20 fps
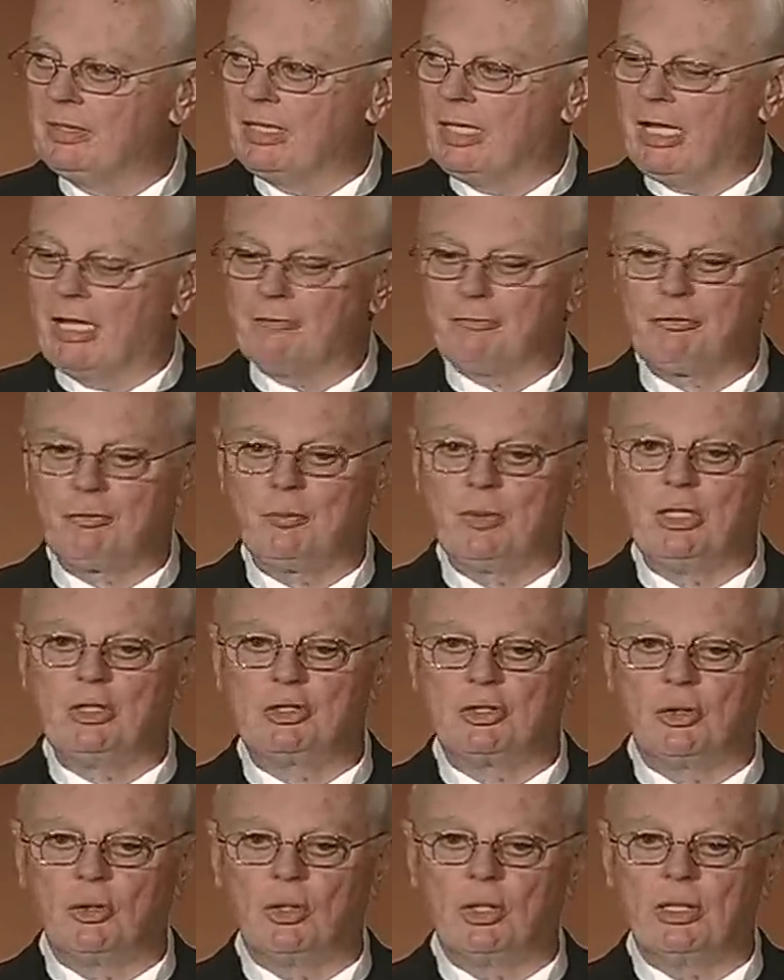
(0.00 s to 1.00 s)
After he
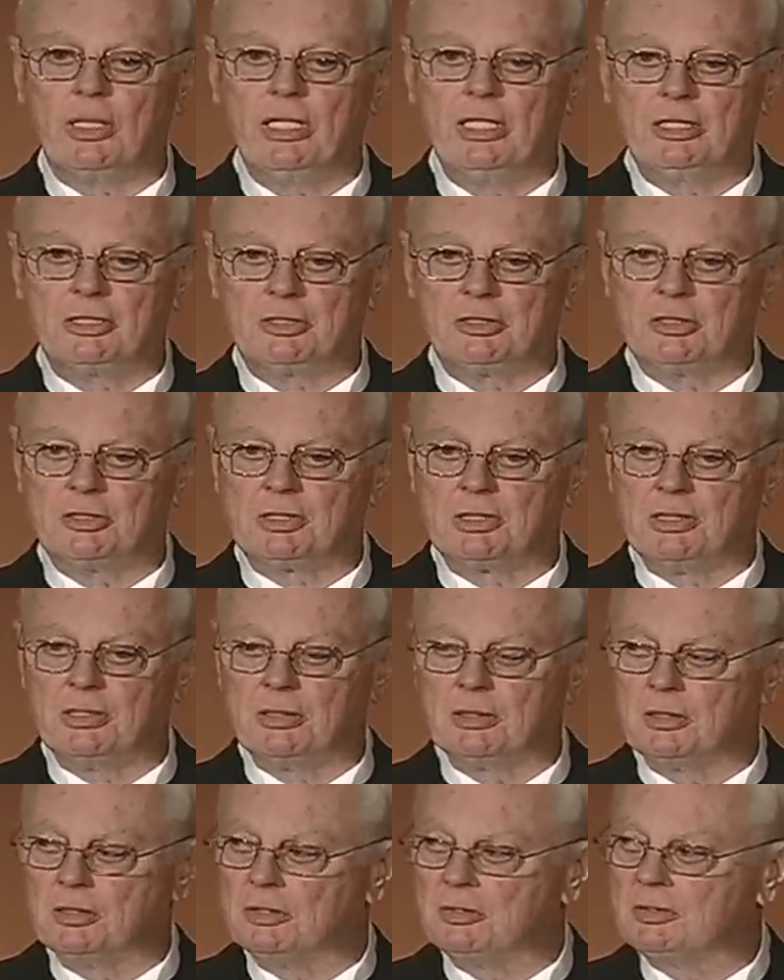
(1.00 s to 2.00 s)
saw Easter
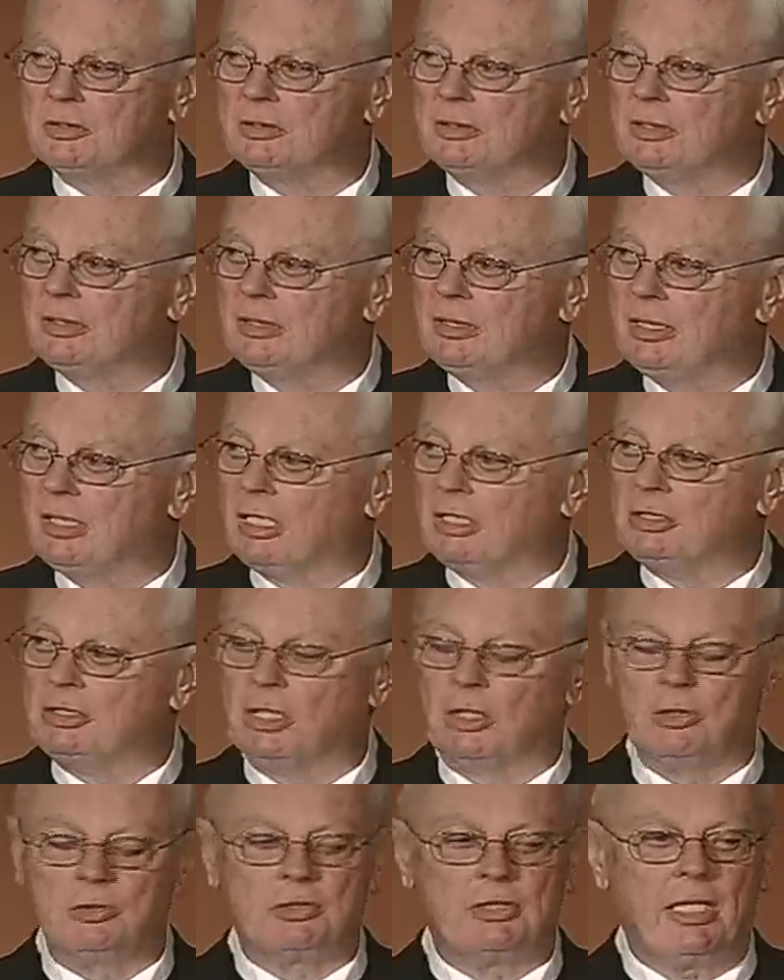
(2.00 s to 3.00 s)
Seals
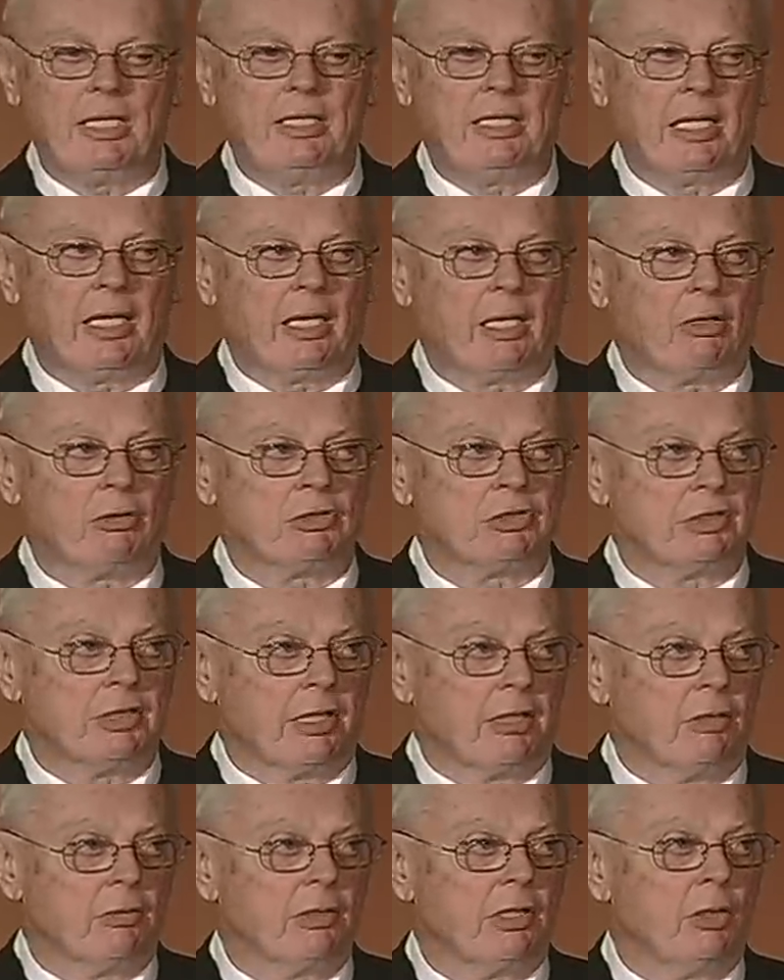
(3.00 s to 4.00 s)
Adult Daycare
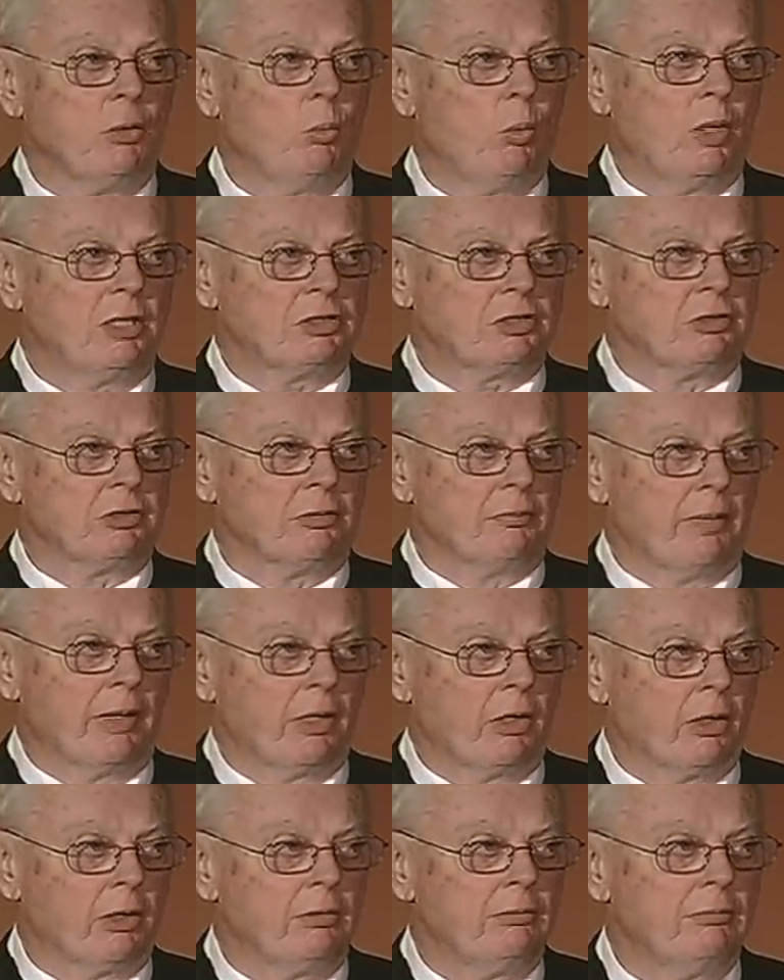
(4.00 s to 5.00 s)
Center in Western
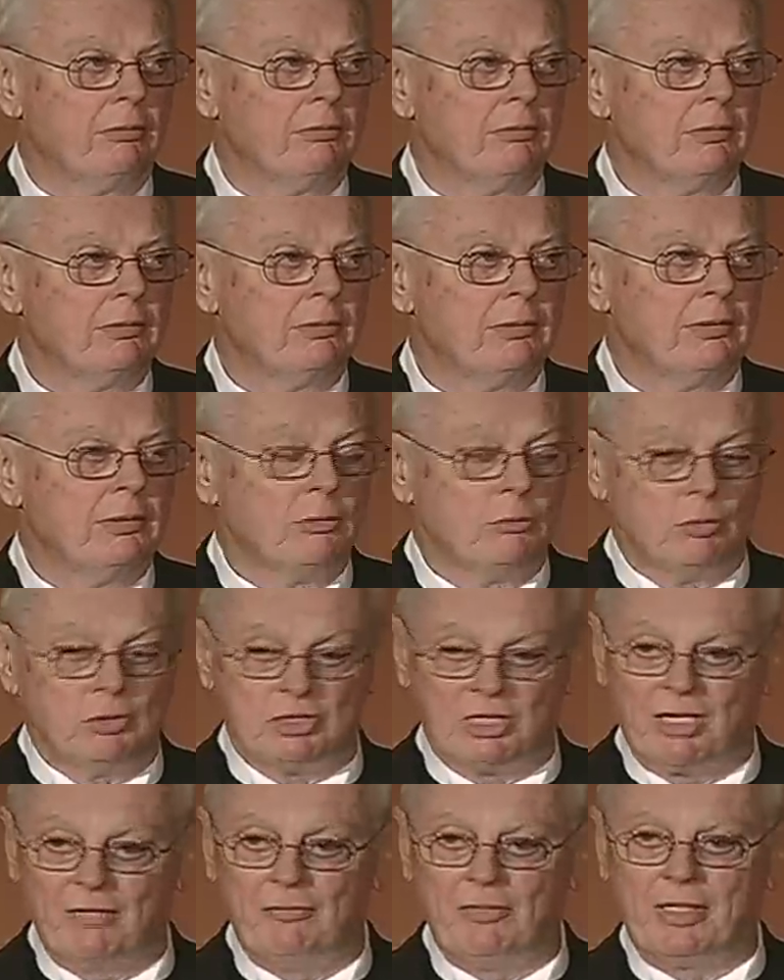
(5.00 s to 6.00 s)
Maryland,
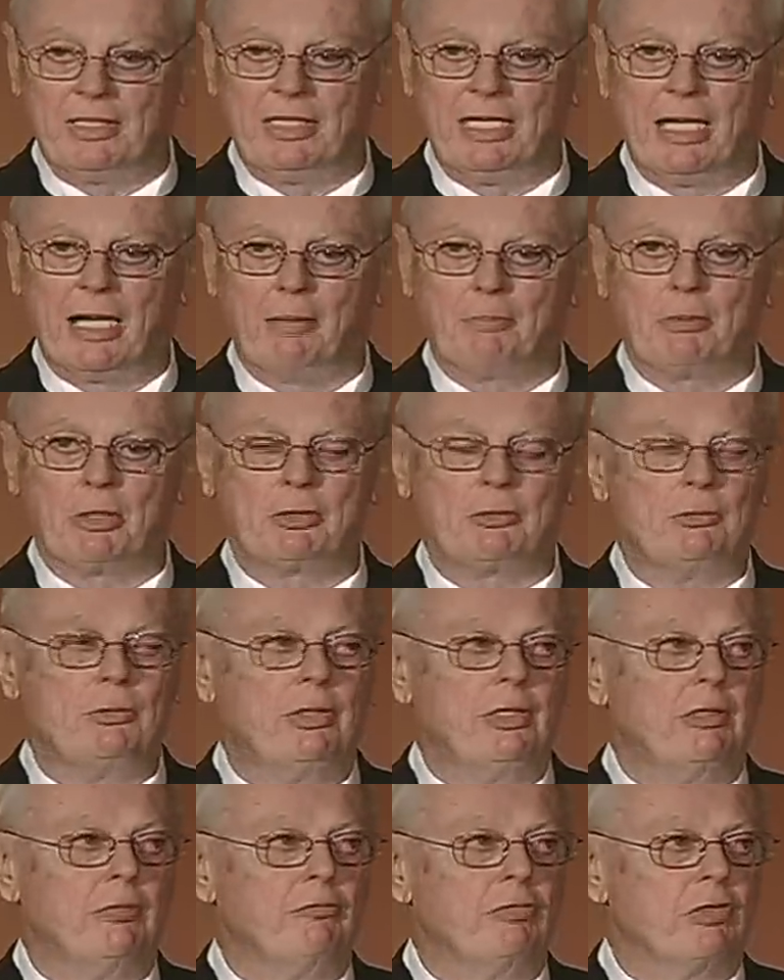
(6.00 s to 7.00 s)
which I've had the
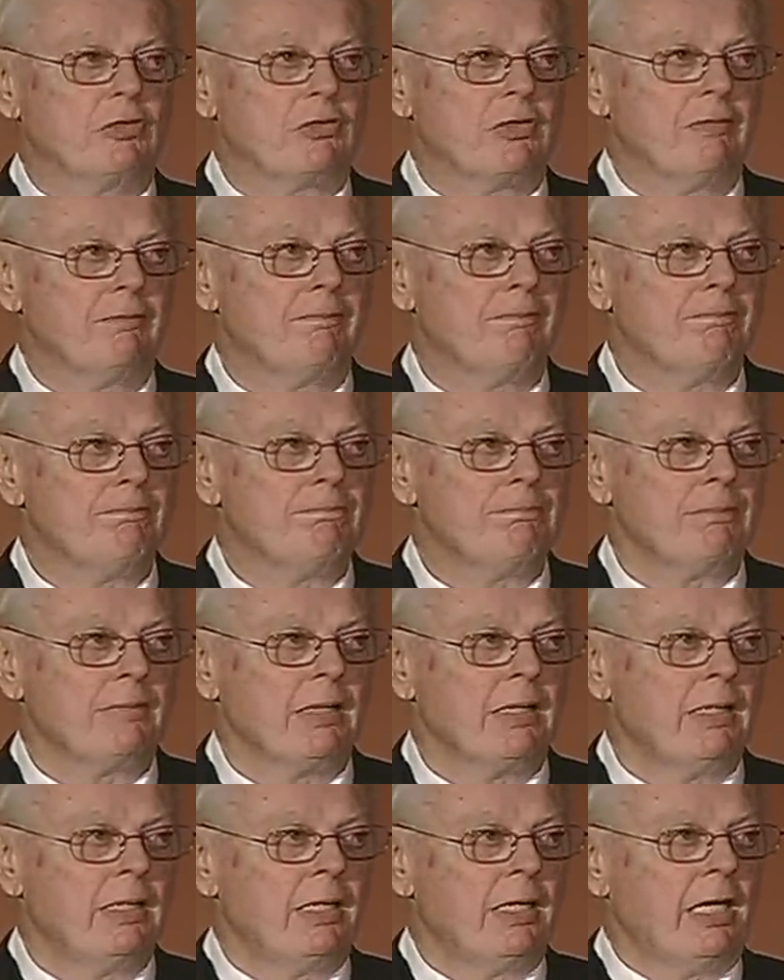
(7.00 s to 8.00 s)
opportunity to visit,
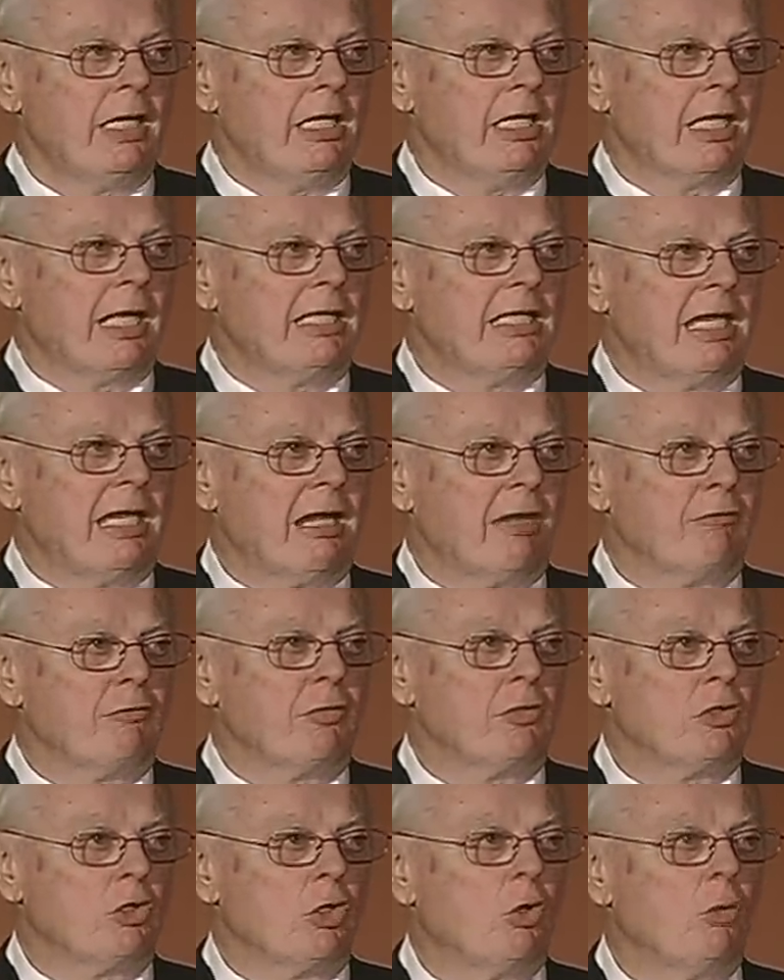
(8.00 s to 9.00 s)
he led the
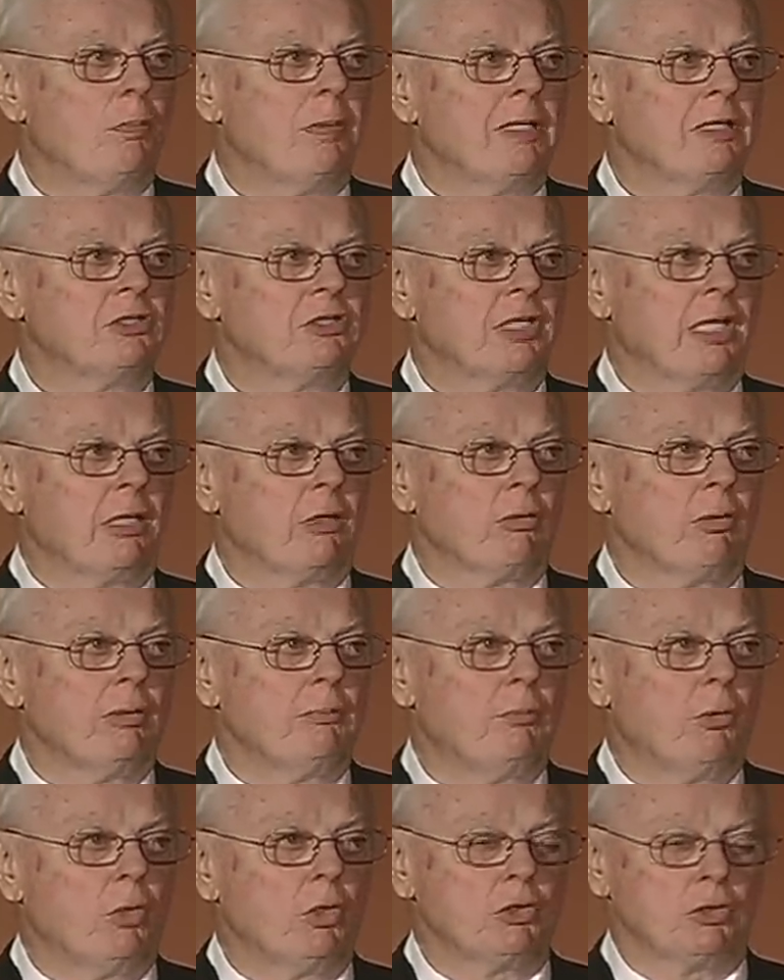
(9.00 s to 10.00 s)
effort to open a center in
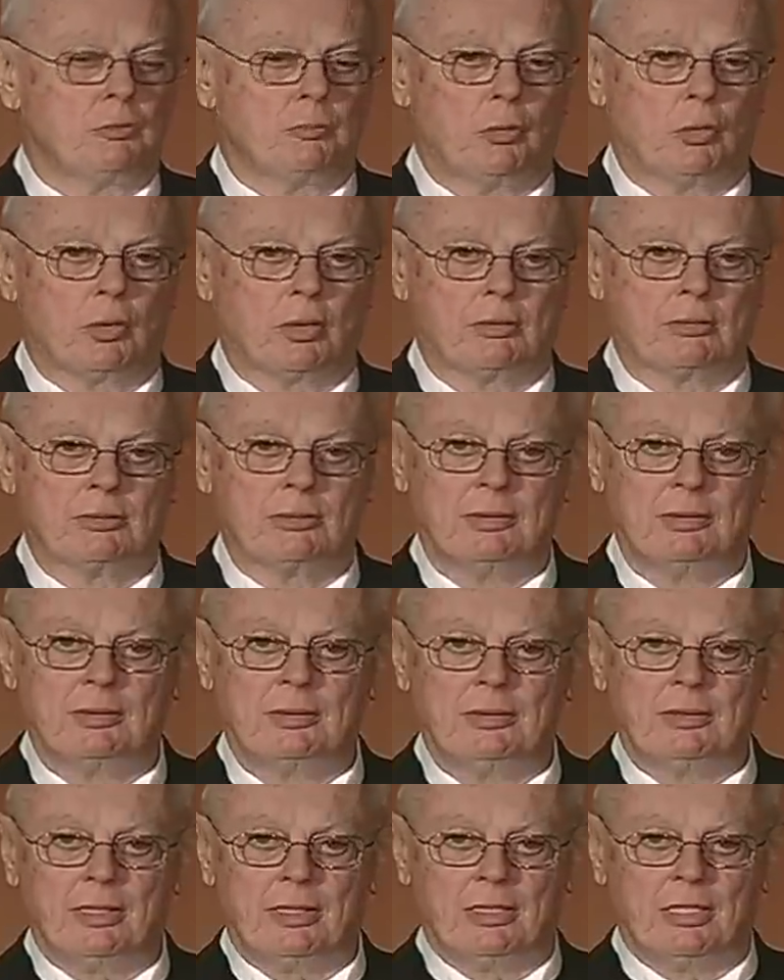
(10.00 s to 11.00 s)
Baltimore
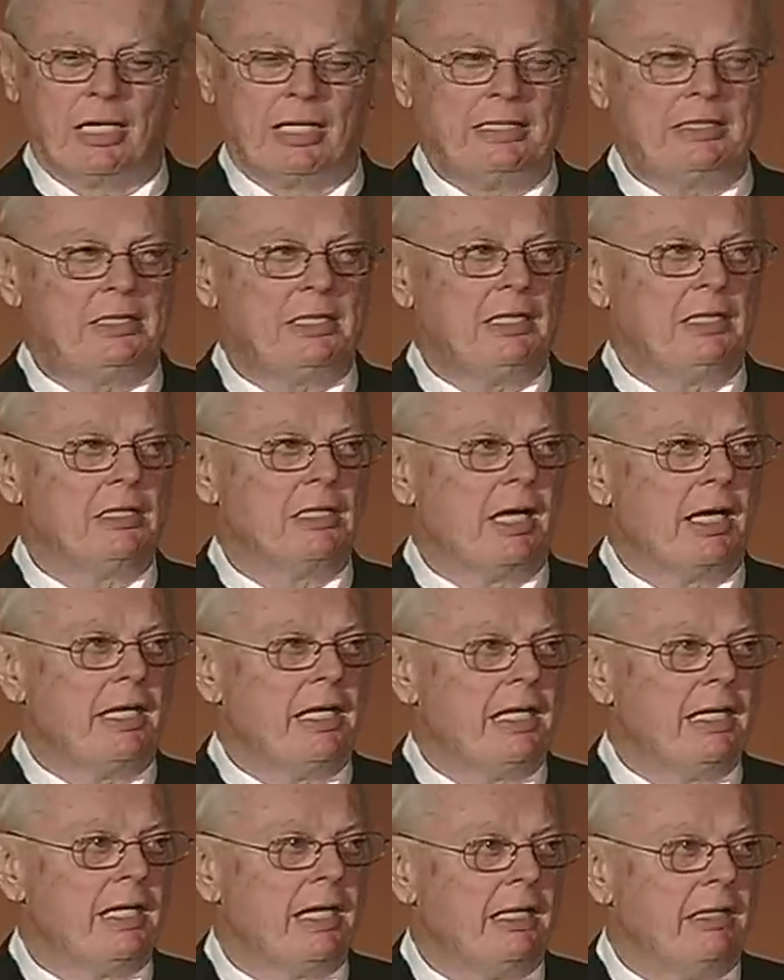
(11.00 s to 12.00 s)
in
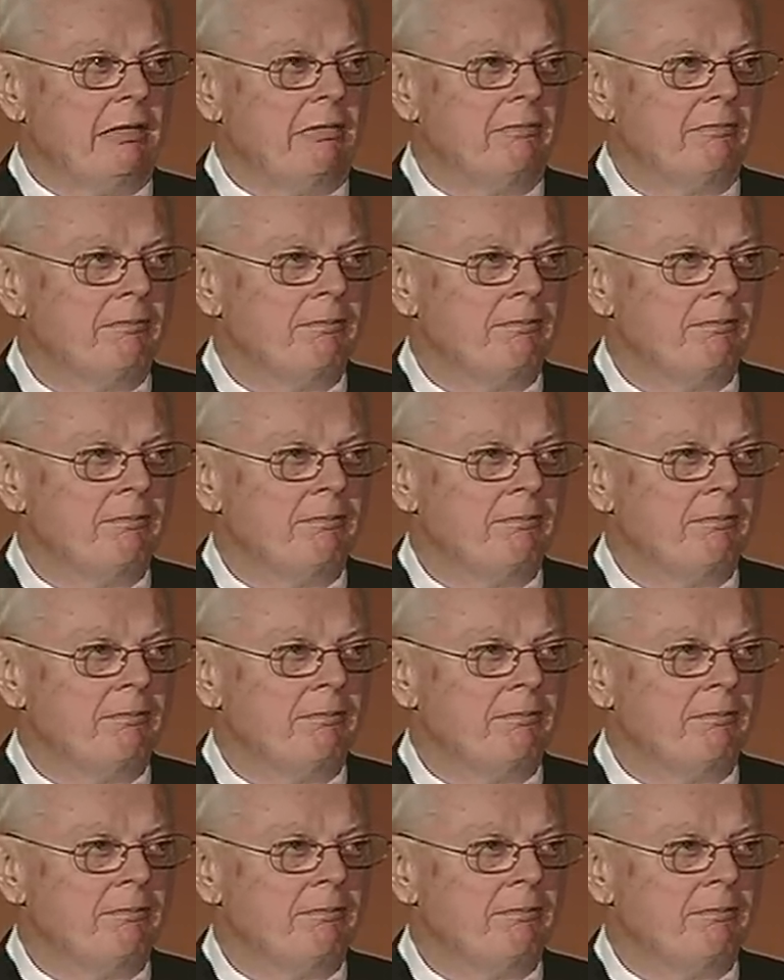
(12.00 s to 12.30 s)
1998